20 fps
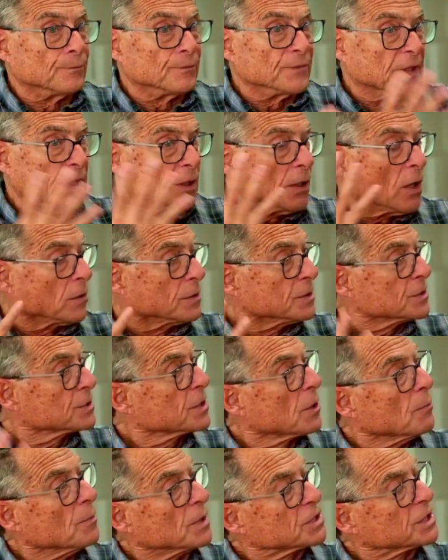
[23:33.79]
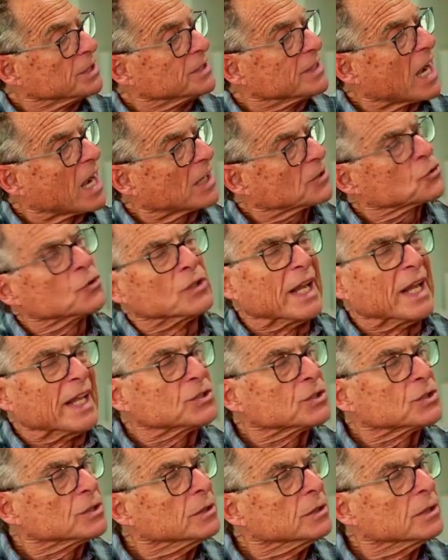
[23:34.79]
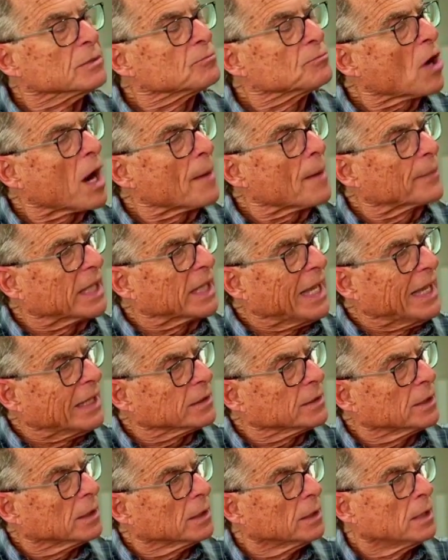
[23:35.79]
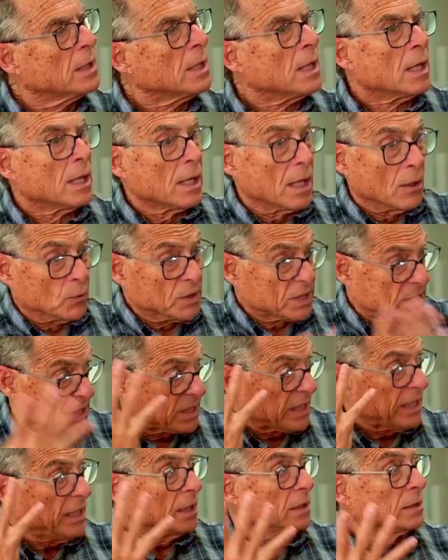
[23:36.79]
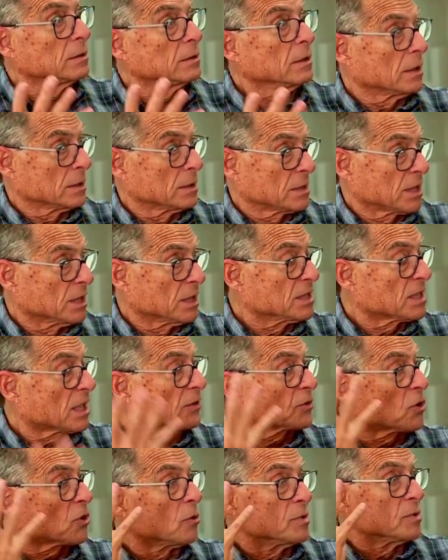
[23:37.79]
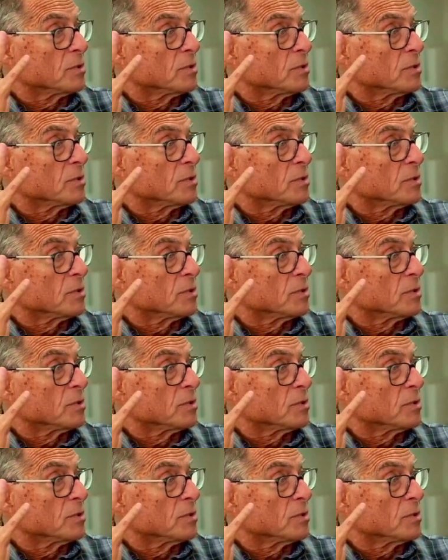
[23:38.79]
there's so much indoctrination and propaganda, and we see it since October